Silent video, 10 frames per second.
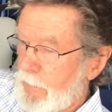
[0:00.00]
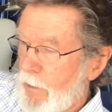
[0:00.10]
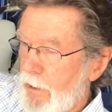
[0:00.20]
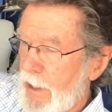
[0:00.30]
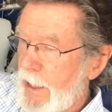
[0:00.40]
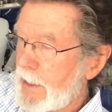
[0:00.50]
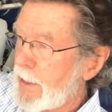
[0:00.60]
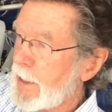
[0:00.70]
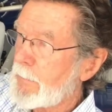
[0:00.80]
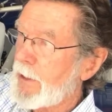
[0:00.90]
a 480
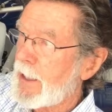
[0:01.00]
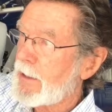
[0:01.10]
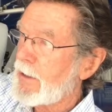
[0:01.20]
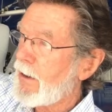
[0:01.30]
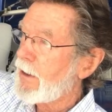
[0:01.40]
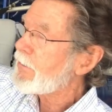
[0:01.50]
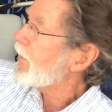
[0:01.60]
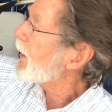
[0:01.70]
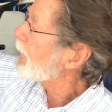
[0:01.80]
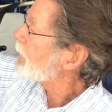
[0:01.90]
gigabyte hard
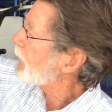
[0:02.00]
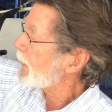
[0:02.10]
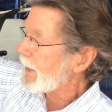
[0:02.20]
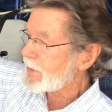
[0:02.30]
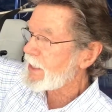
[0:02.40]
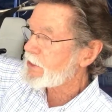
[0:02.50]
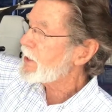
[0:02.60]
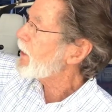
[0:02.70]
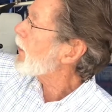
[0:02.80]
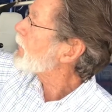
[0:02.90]
drive,
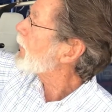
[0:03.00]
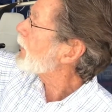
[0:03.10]
SSD hard